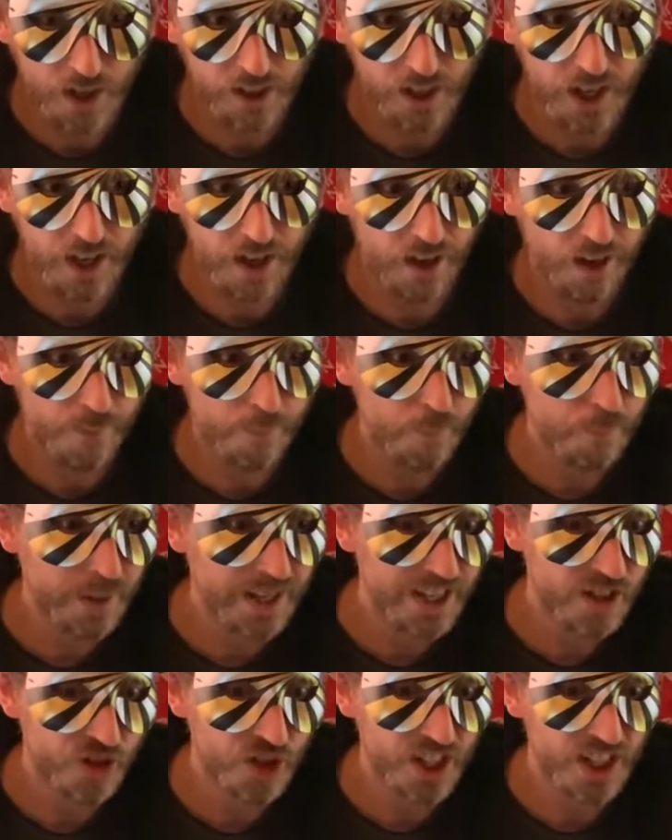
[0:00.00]
as well.
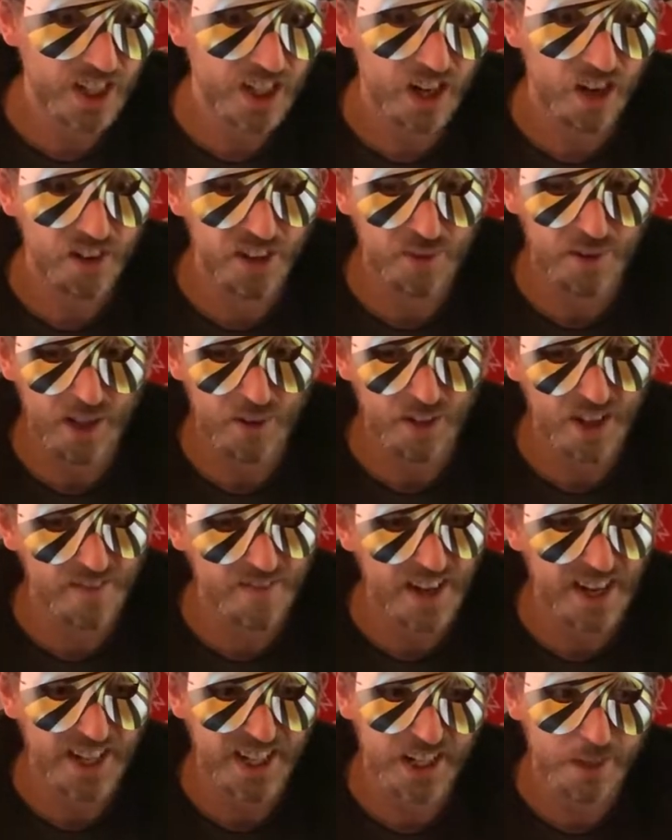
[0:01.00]
PSG are currently without
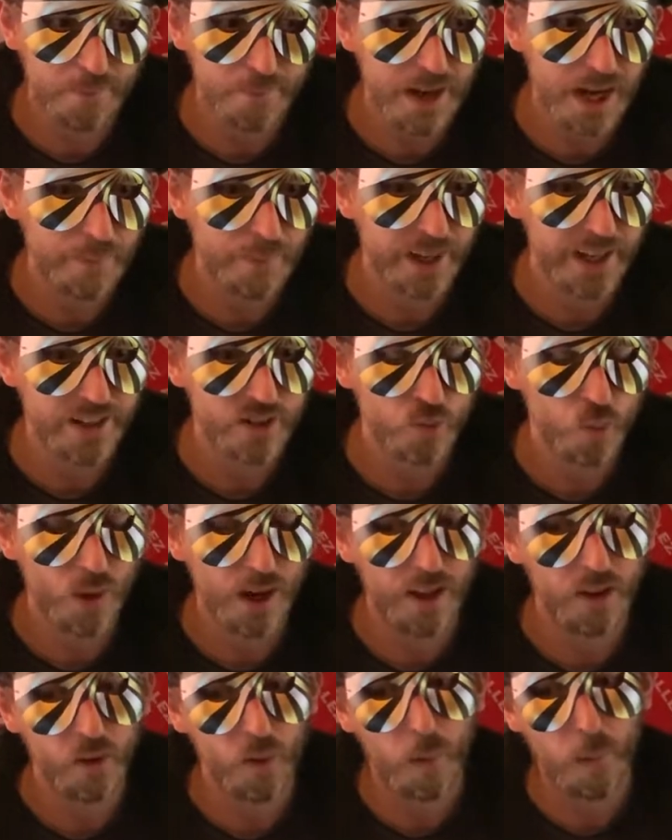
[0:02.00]
Cavani and Mbappe as
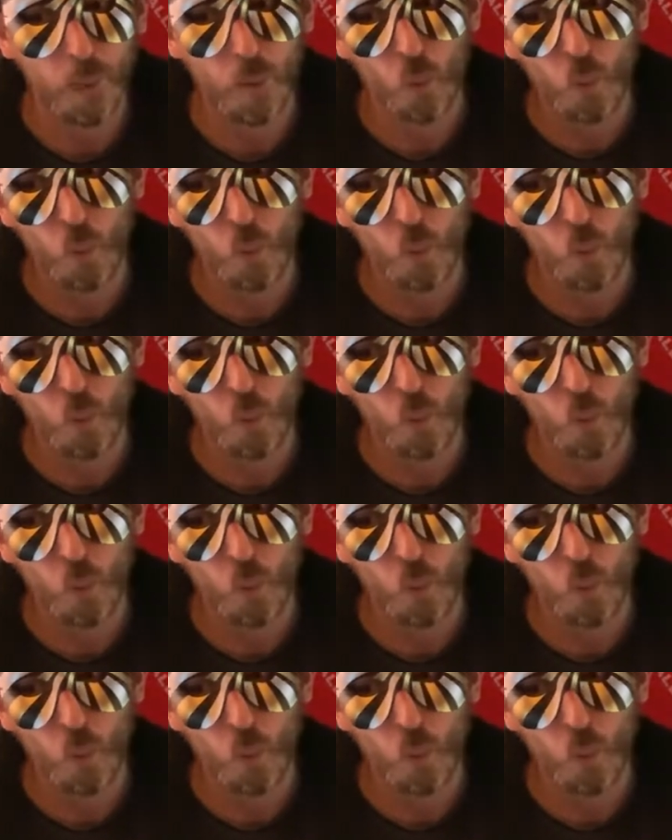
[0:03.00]
well.